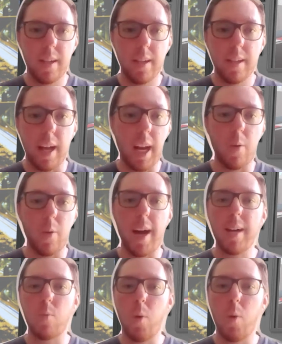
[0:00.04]
Hello
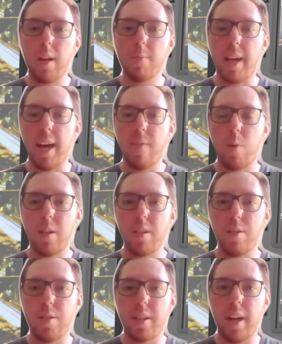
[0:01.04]
and welcome to F1
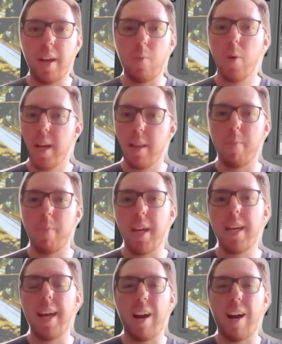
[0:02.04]
News Today with
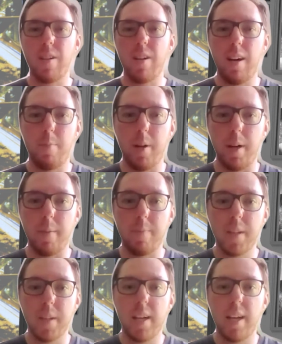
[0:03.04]
me, Aaron Harper.
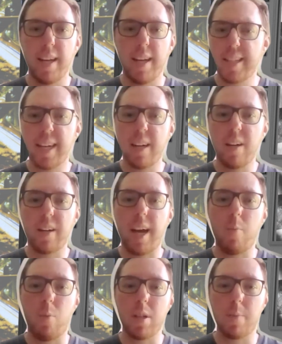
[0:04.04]
Let's take a look
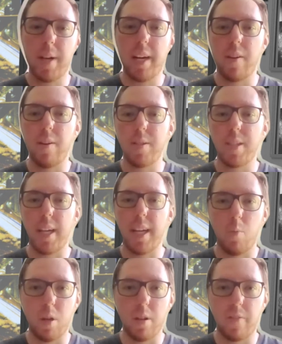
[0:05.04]
at what's making the news in
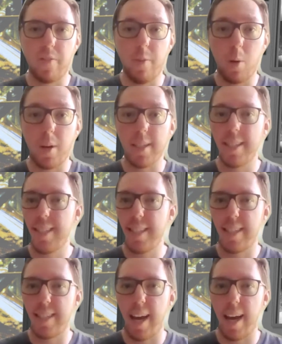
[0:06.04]
the world of Formula One
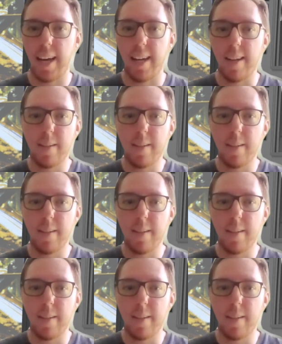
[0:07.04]
today.